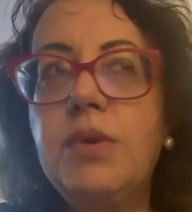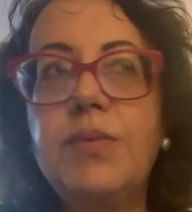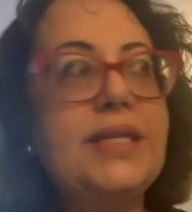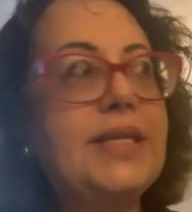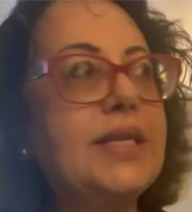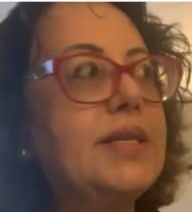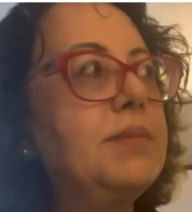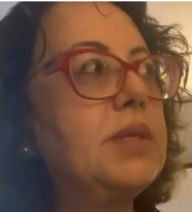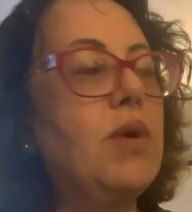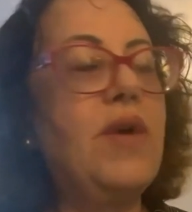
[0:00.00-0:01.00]
rights
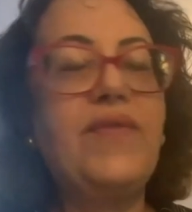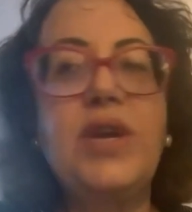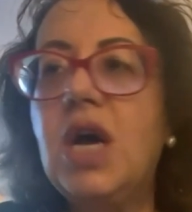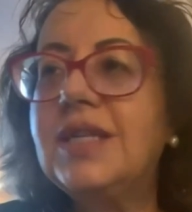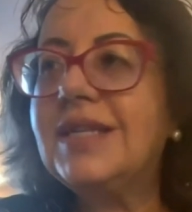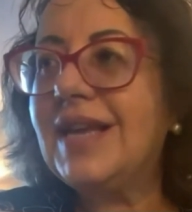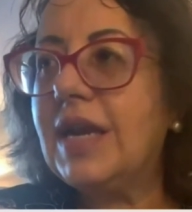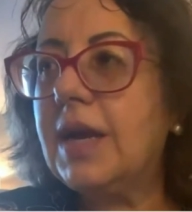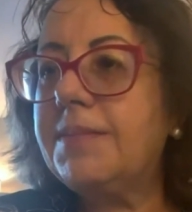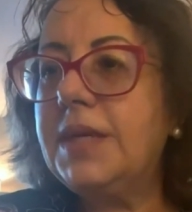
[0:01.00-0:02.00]
systems are often not
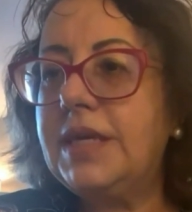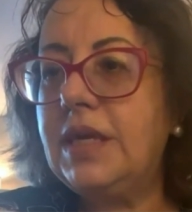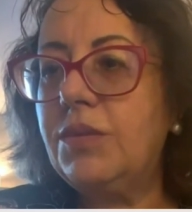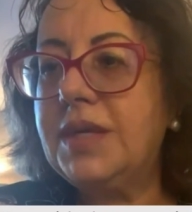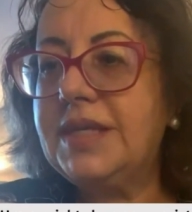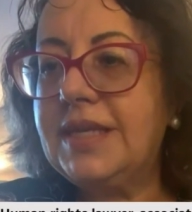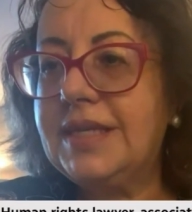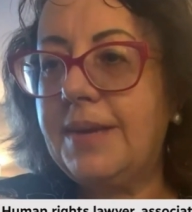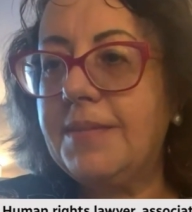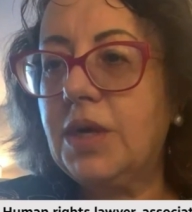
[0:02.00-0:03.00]
set up to deal with
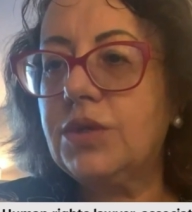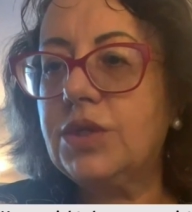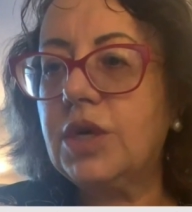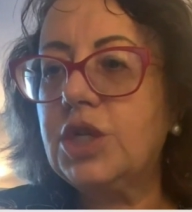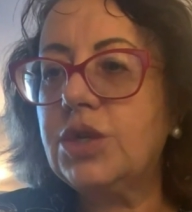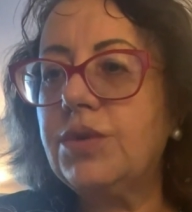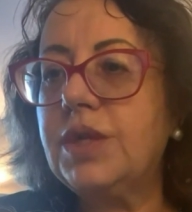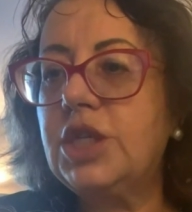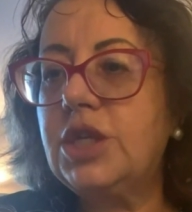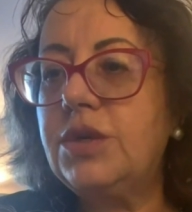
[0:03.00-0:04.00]
systemic or structural
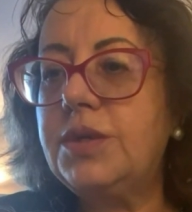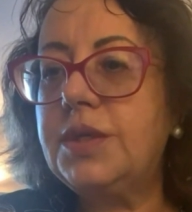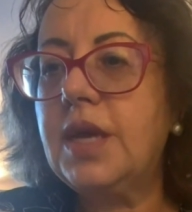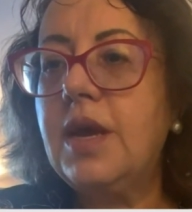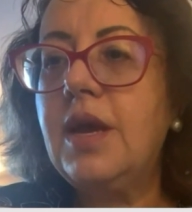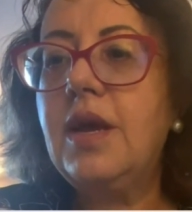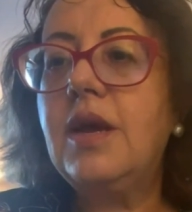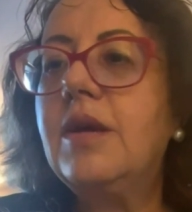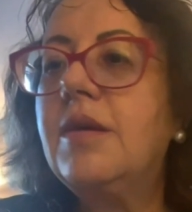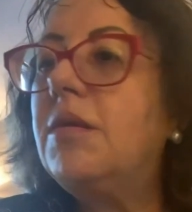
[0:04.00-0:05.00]
issues.
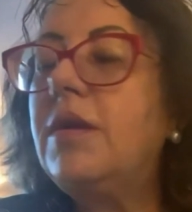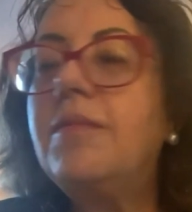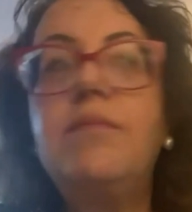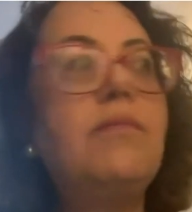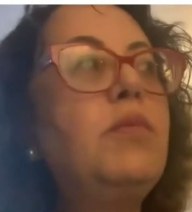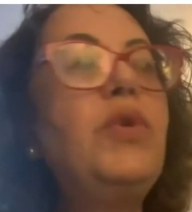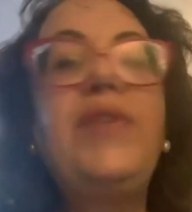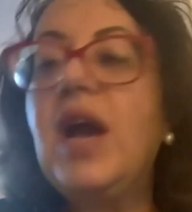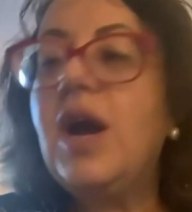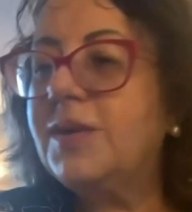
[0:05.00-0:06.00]

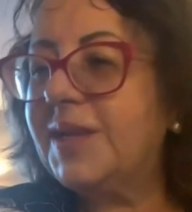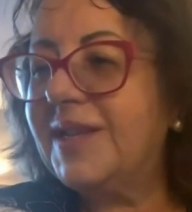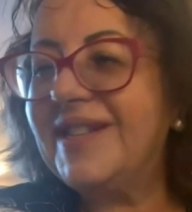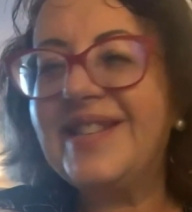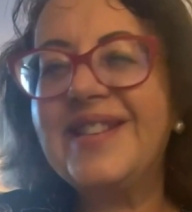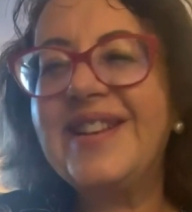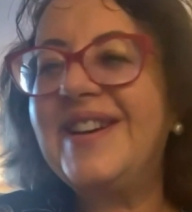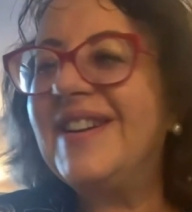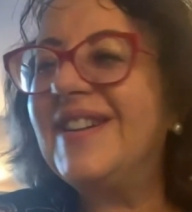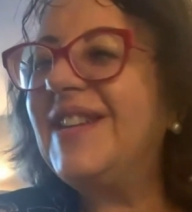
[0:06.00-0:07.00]
Movie houses,
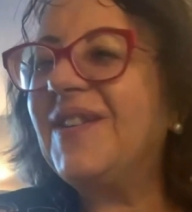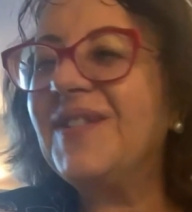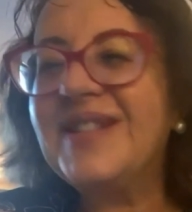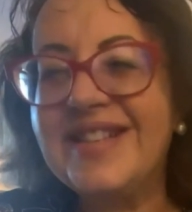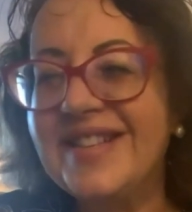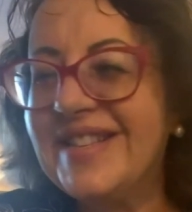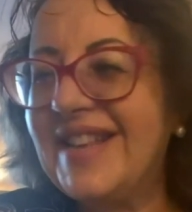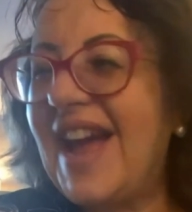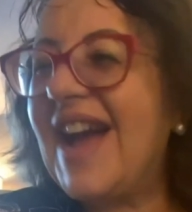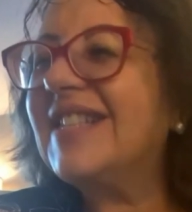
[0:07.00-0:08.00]

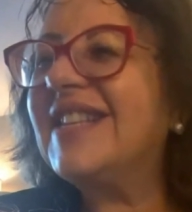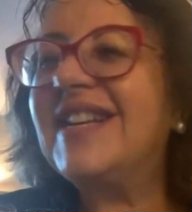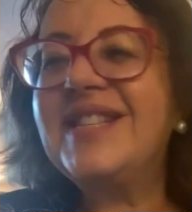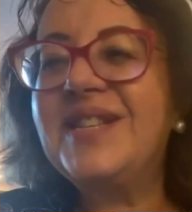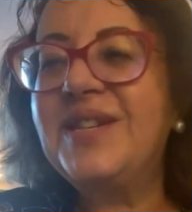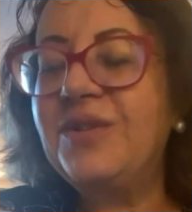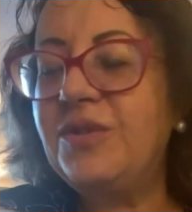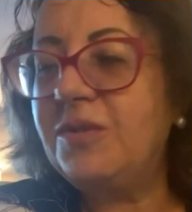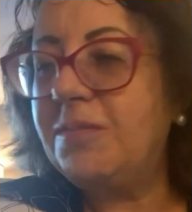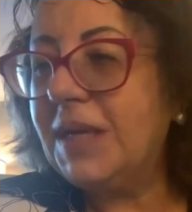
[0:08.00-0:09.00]
terraces, access
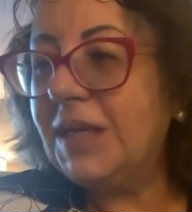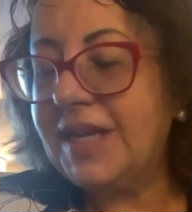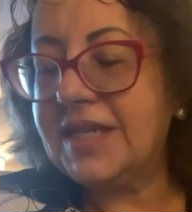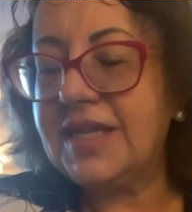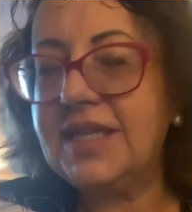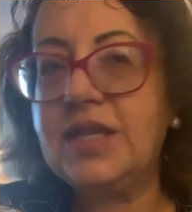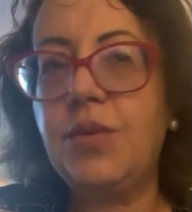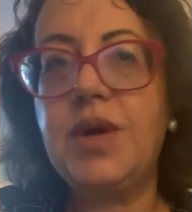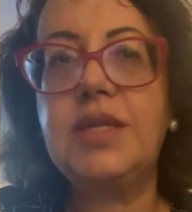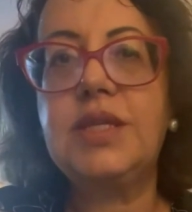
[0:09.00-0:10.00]
to buildings, and
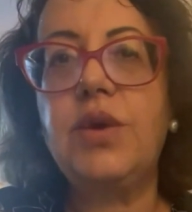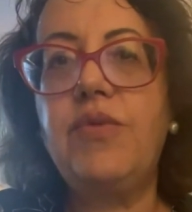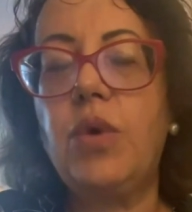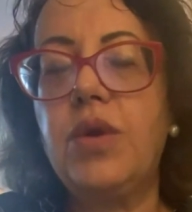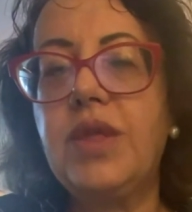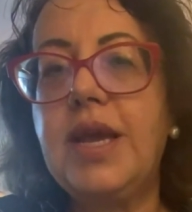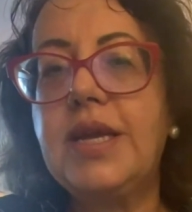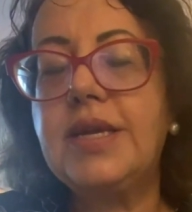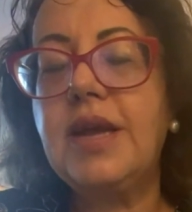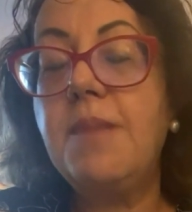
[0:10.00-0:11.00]
so on and so forth.
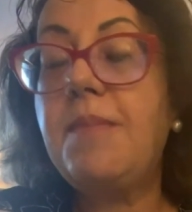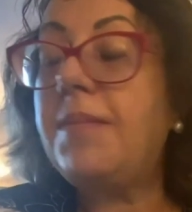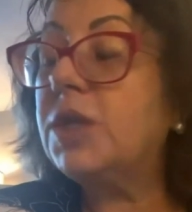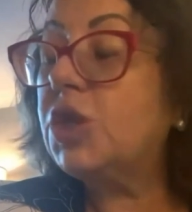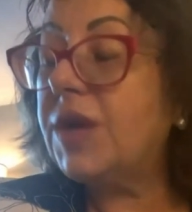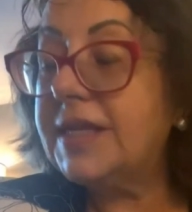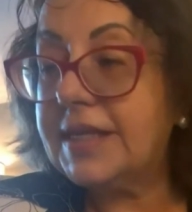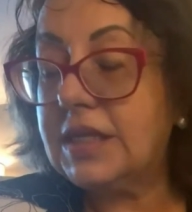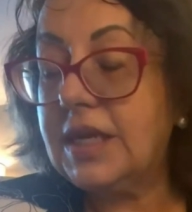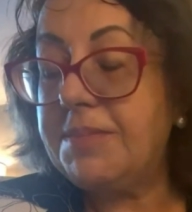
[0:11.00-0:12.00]
And public
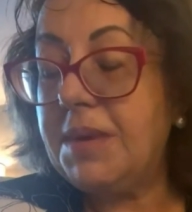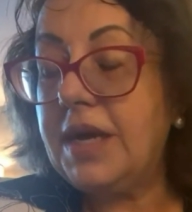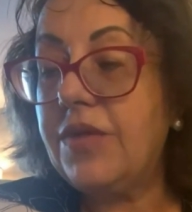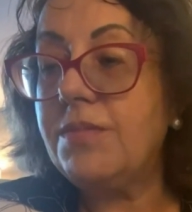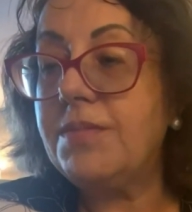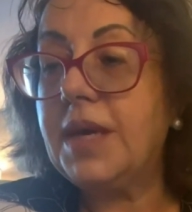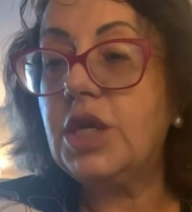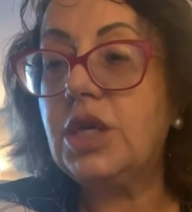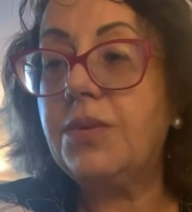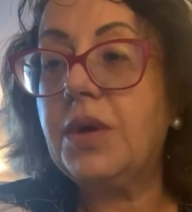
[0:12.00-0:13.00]
transit's been another big
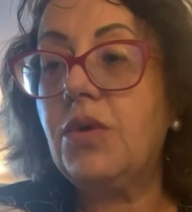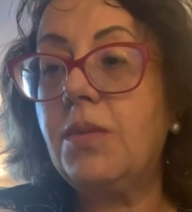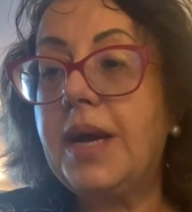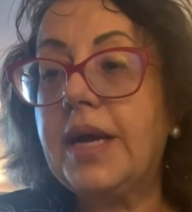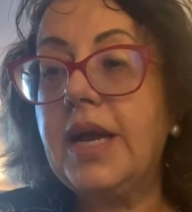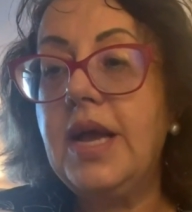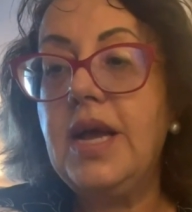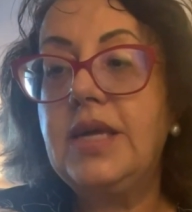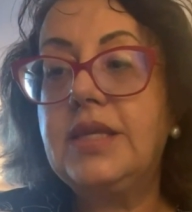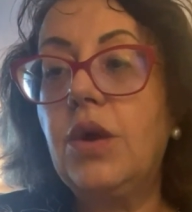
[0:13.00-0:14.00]
issue in Quebec.
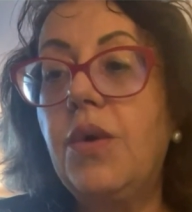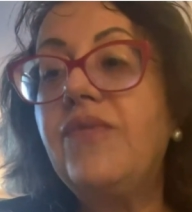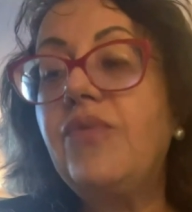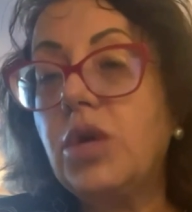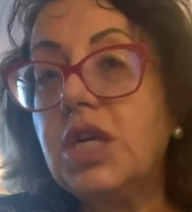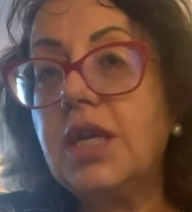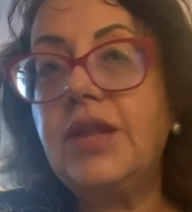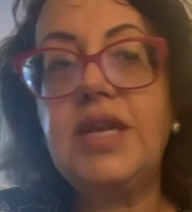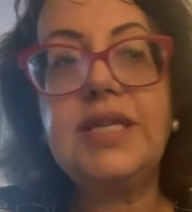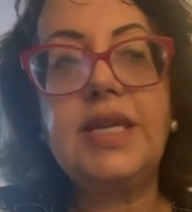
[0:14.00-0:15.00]
So
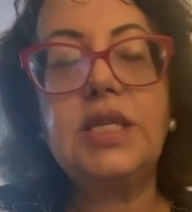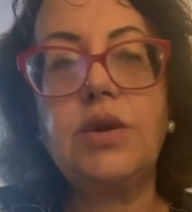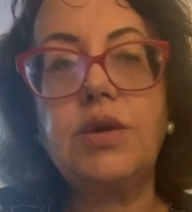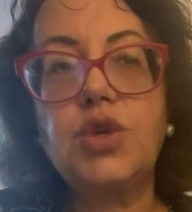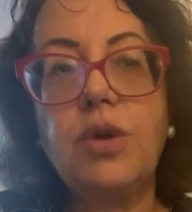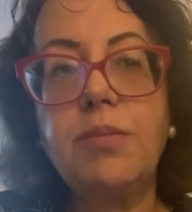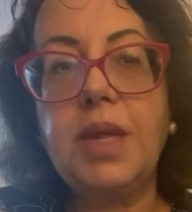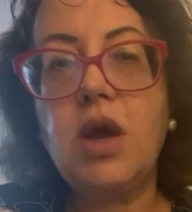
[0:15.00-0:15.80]
unfortunately, these things are extremely